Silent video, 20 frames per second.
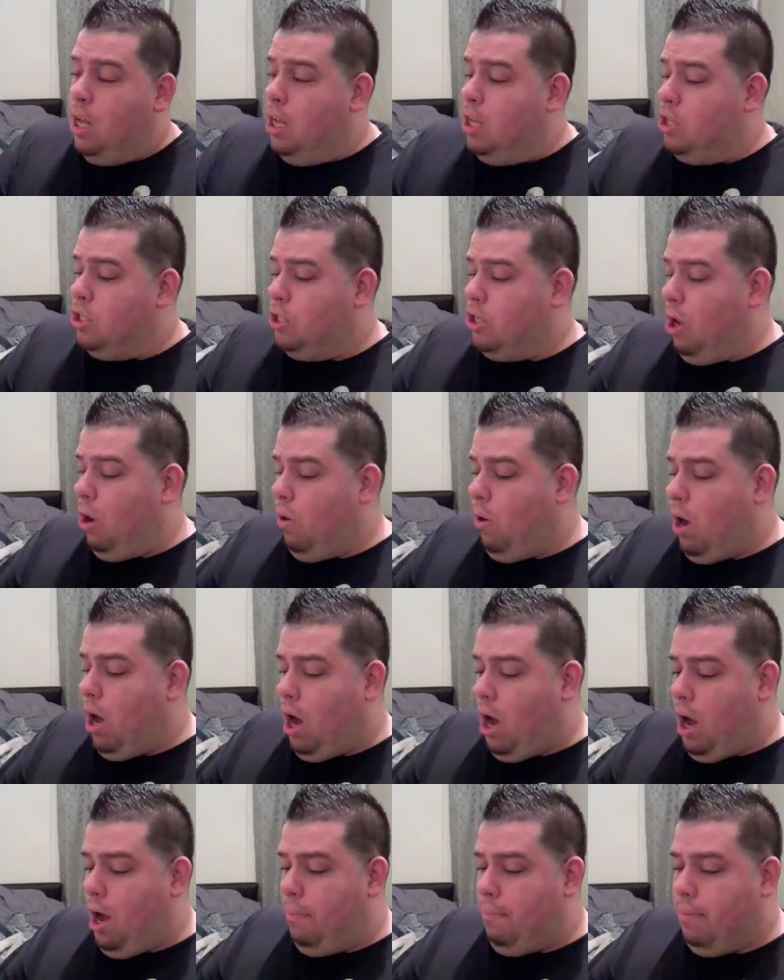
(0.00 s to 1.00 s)
So
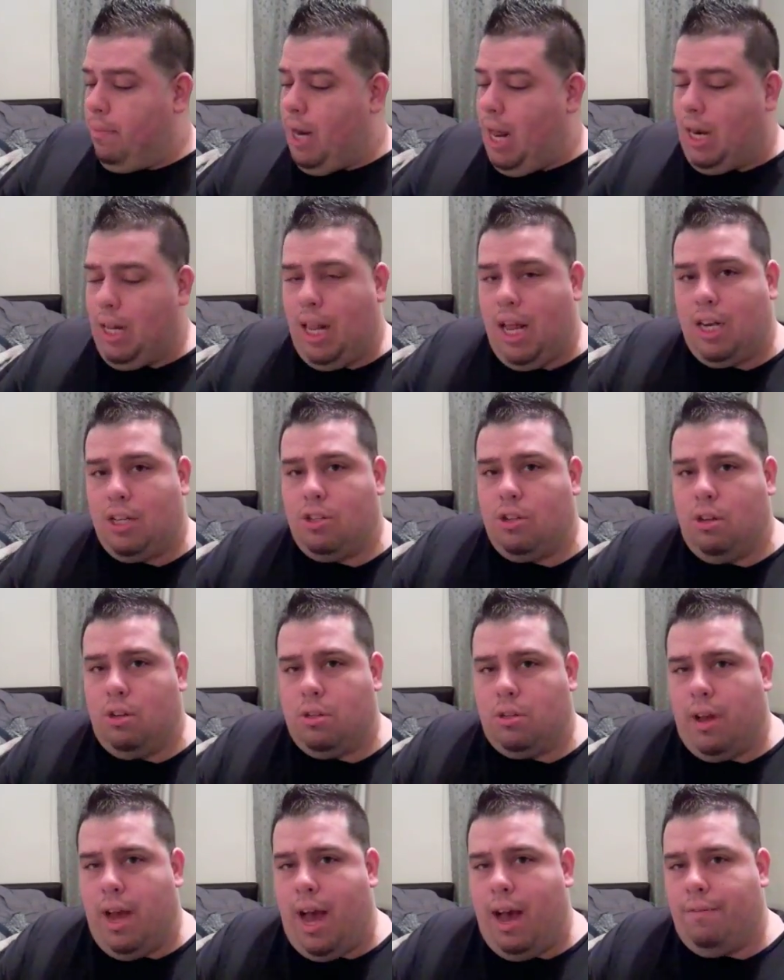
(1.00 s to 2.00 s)
um, not a lot of
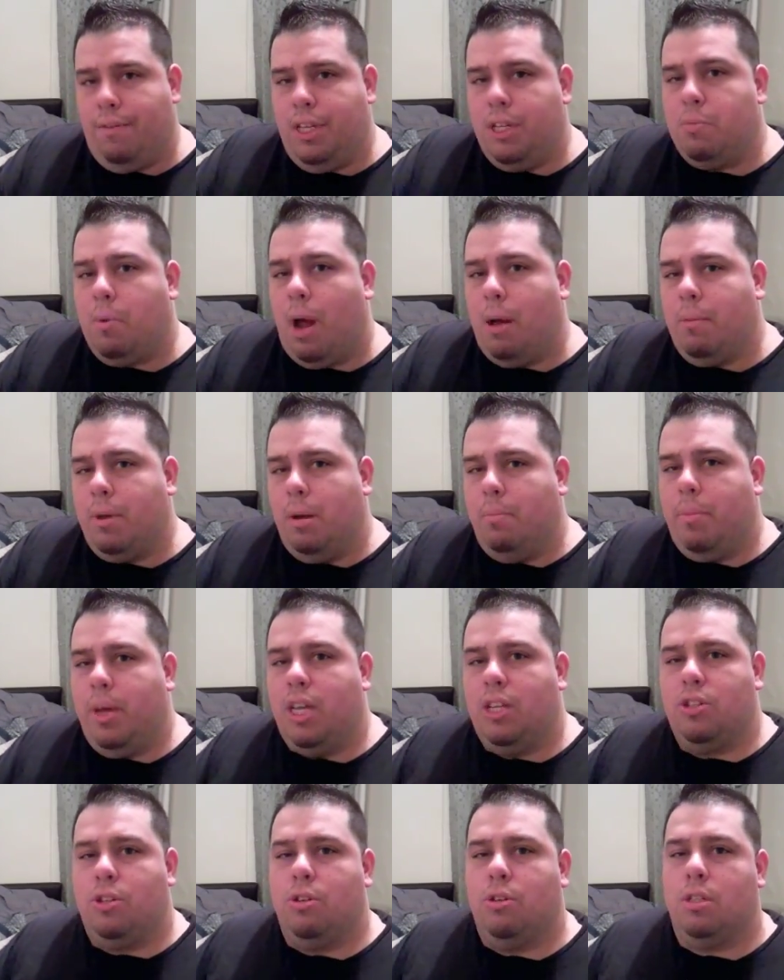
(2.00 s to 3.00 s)
stores will have these. Probably the
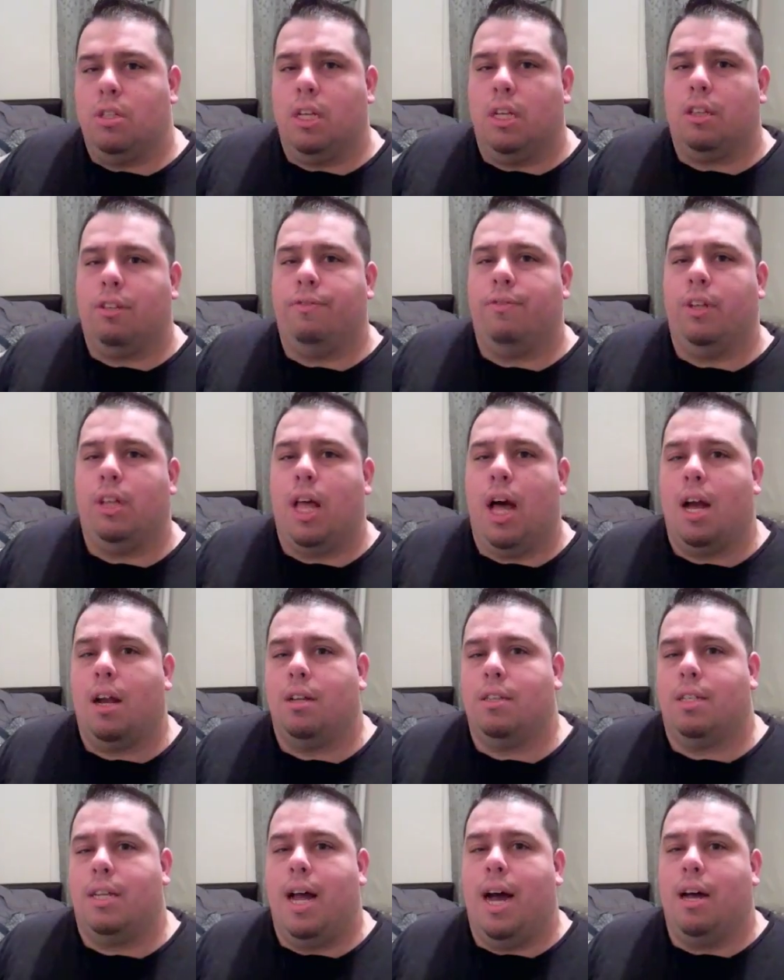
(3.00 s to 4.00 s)
big stores like the Foot
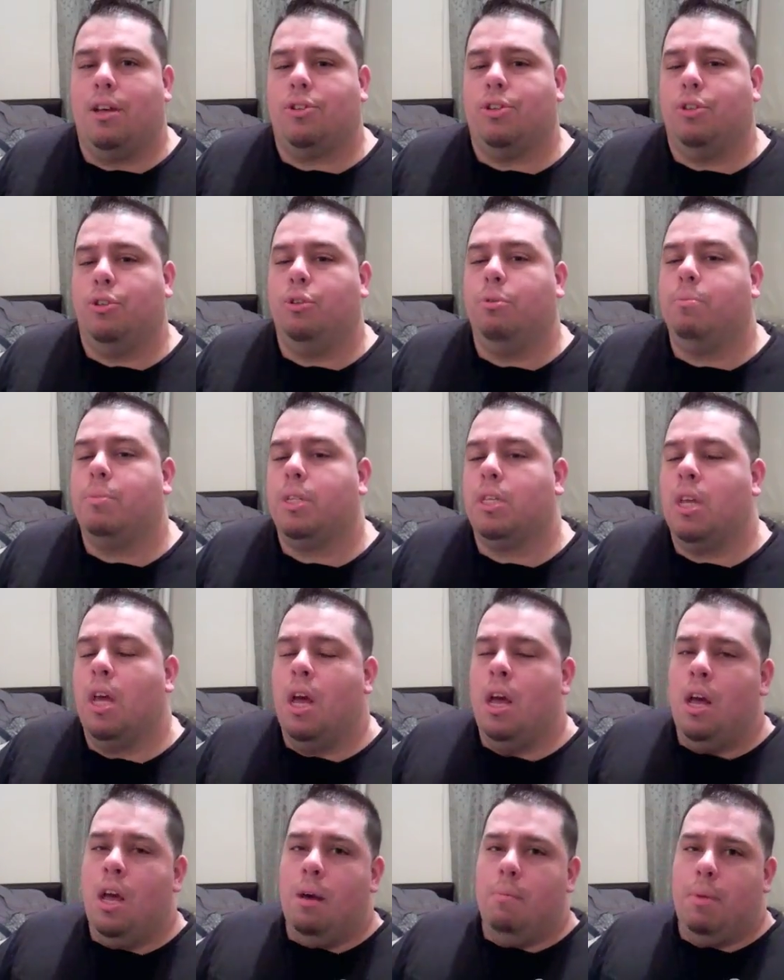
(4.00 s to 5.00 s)
Lockers and the House of Hoops.
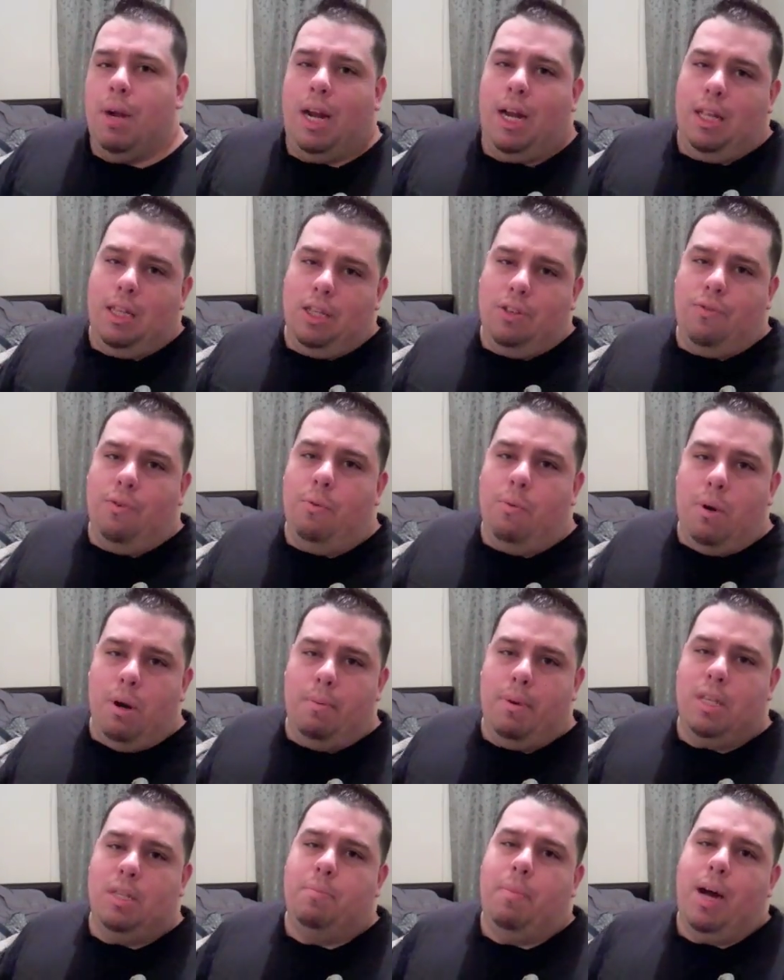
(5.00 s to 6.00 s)
But I got this from one of
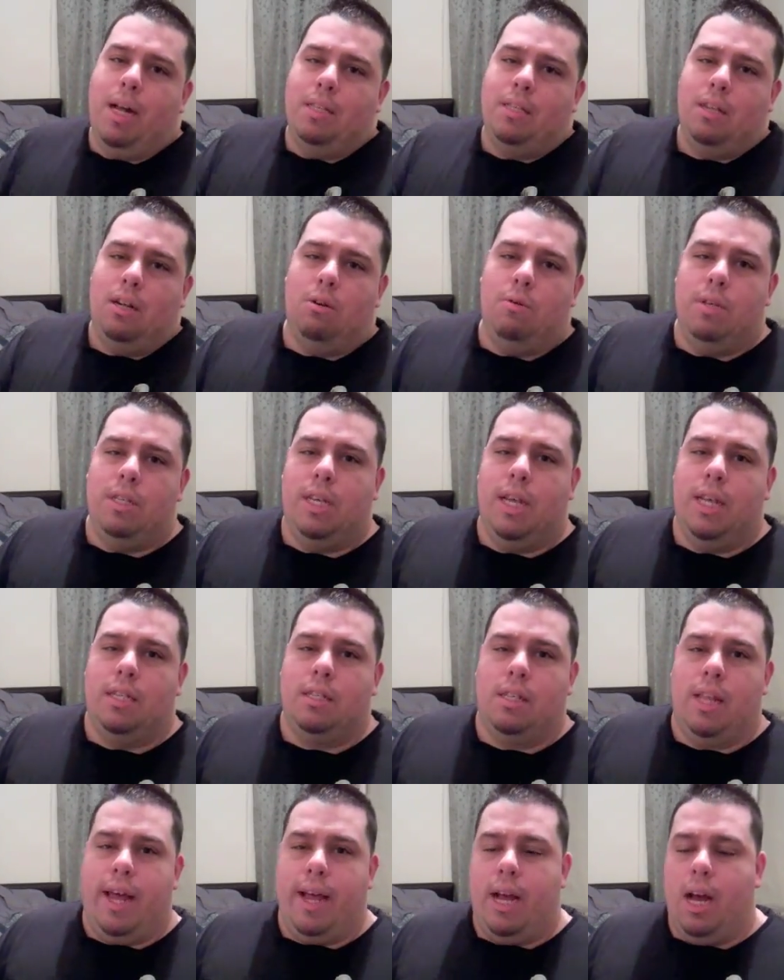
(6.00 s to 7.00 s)
my spots that always
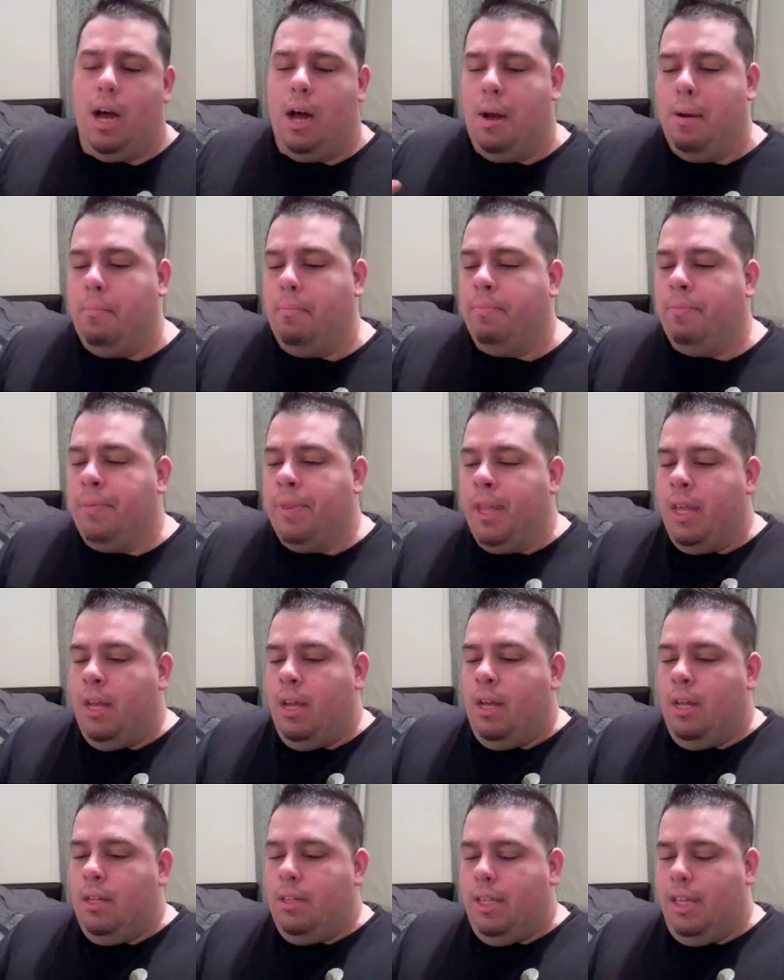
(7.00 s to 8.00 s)
gets like um,
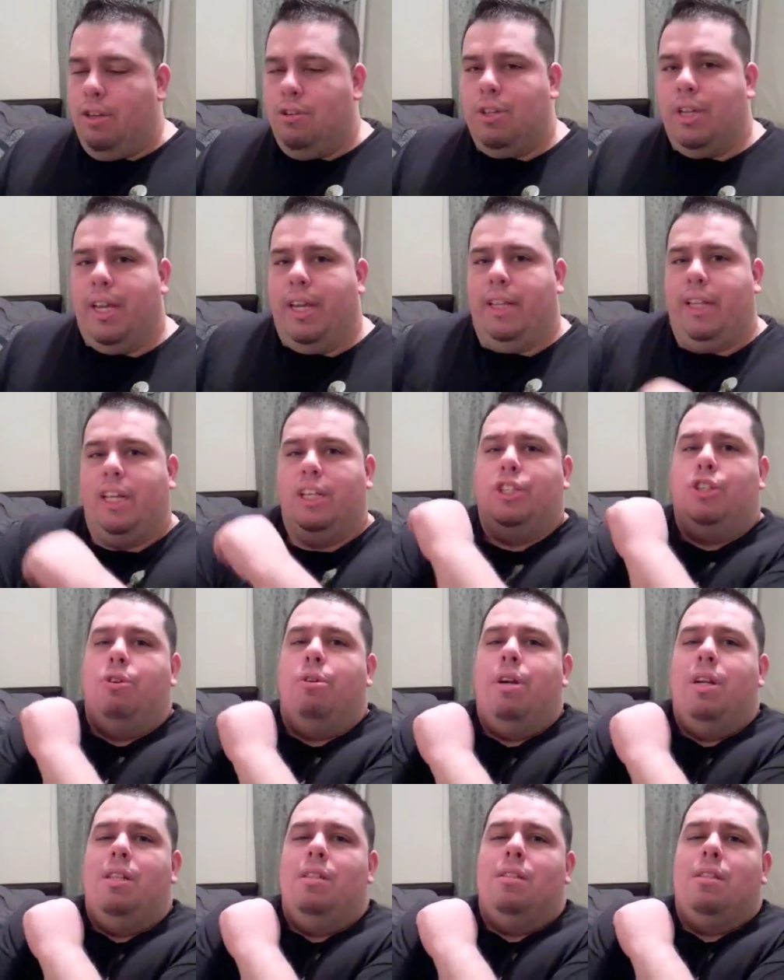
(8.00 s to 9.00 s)
they usually get their
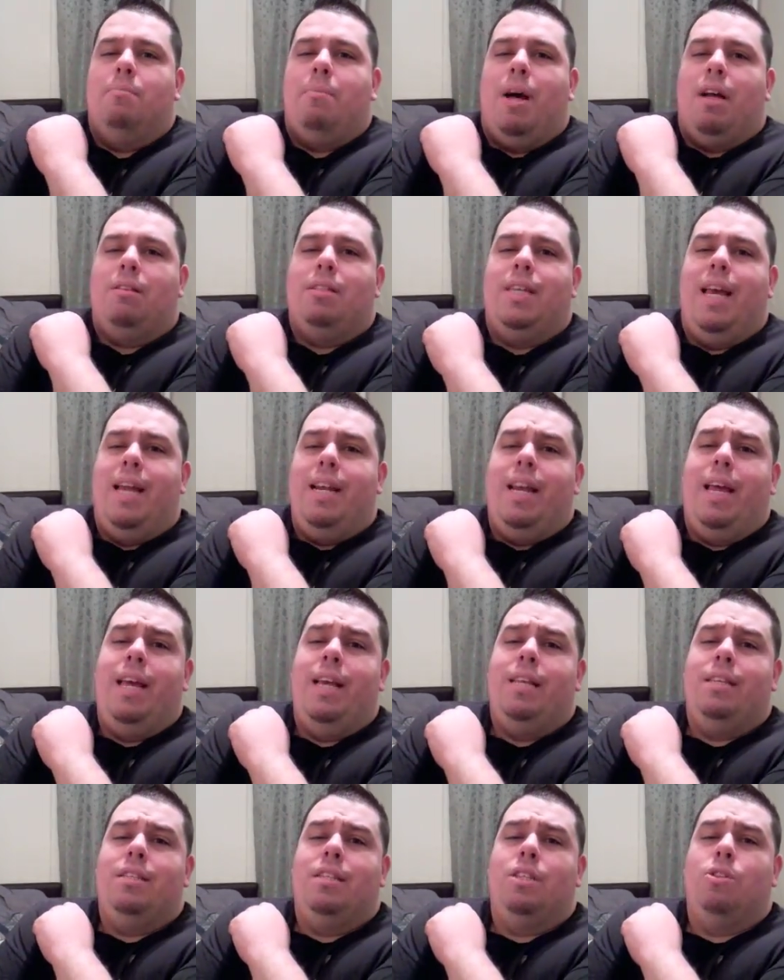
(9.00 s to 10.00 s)
Jordans about 10
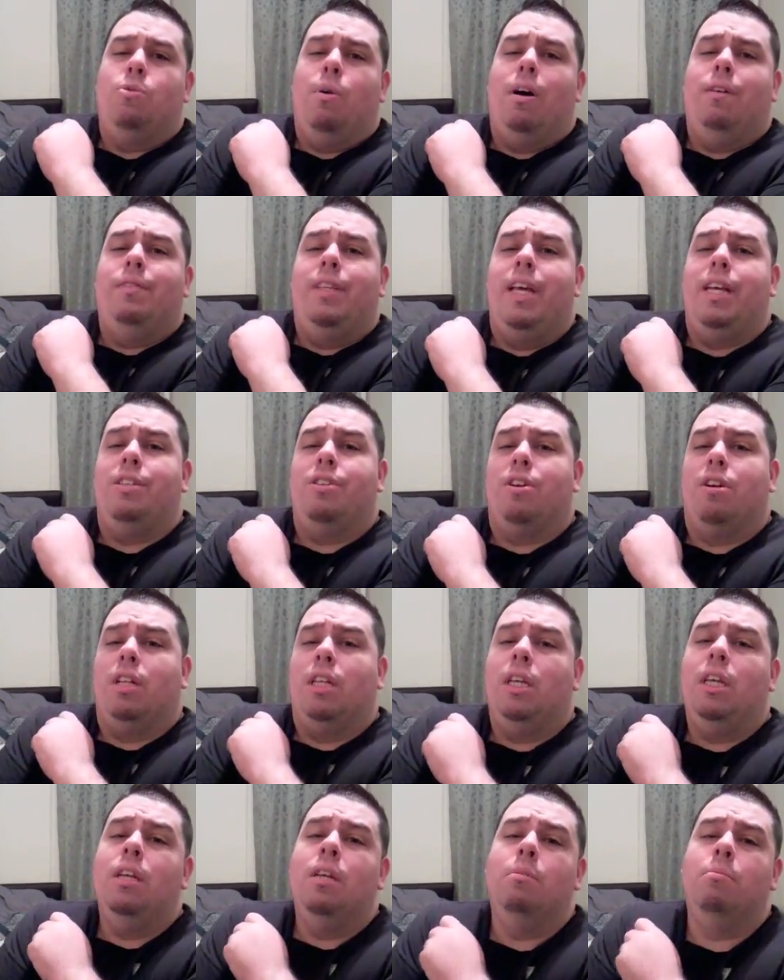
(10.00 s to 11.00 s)
days to 12 days
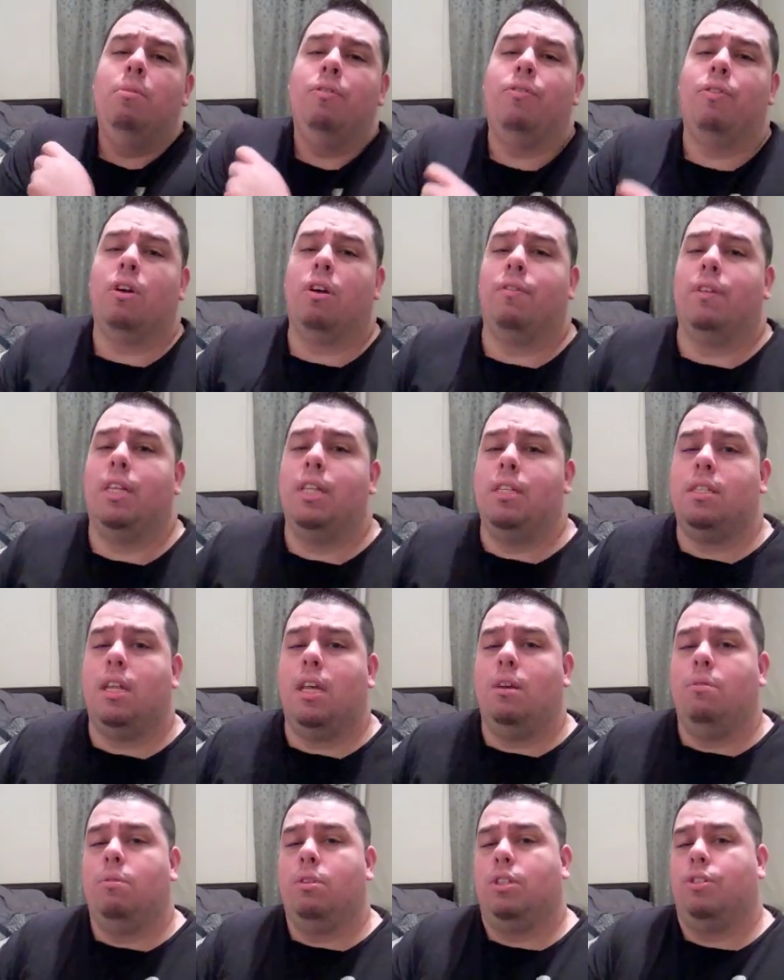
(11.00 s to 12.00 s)
early before the release
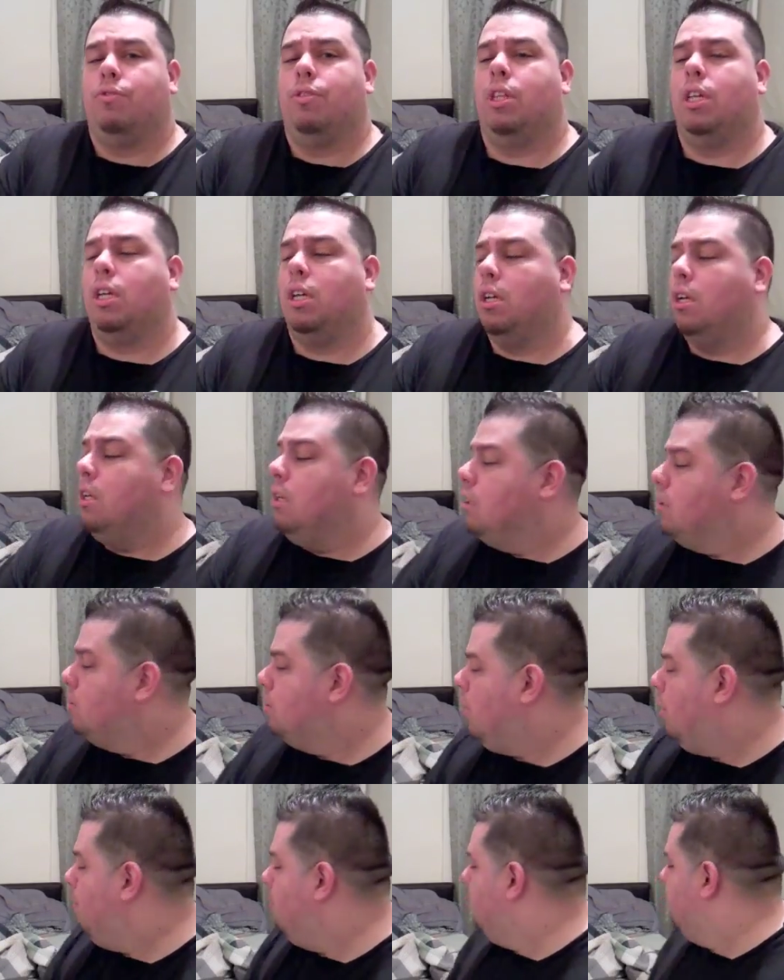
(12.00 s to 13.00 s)
date, which is really good.
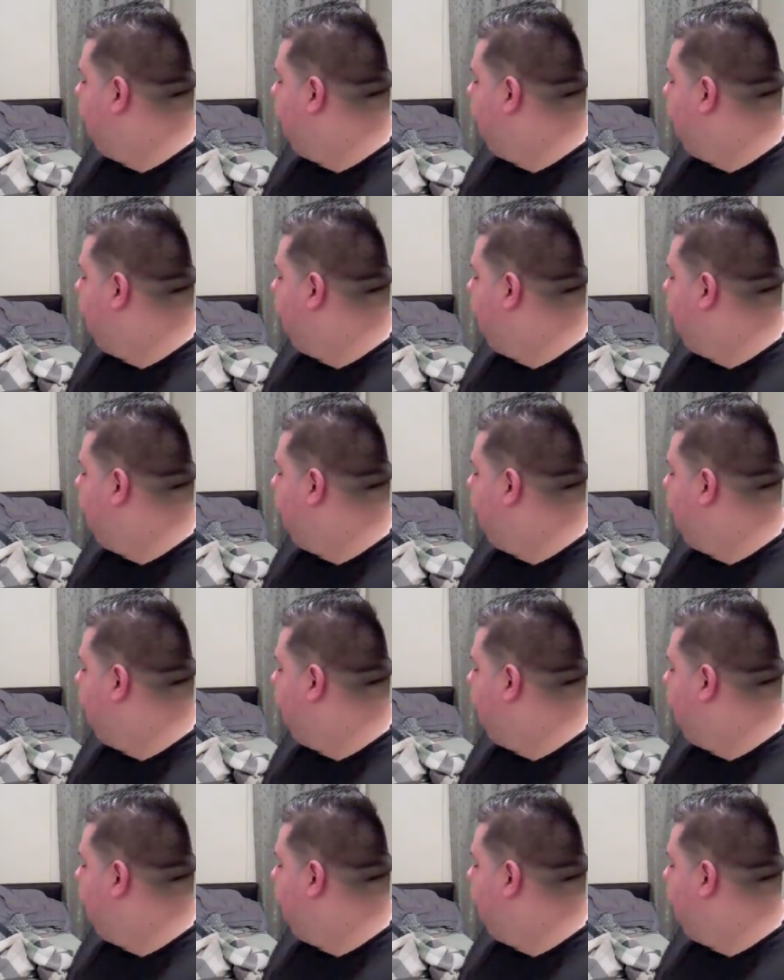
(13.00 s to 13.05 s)
So,